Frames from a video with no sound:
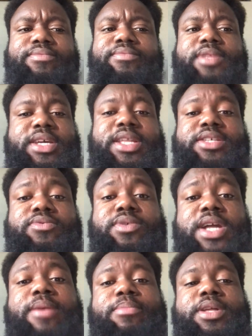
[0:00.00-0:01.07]
And that's what
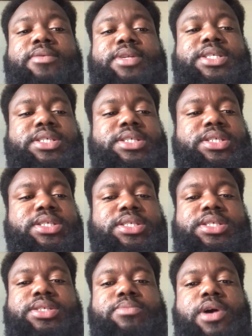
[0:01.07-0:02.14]
I believe this is. This
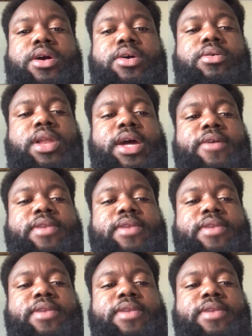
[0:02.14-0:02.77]
is my whole life.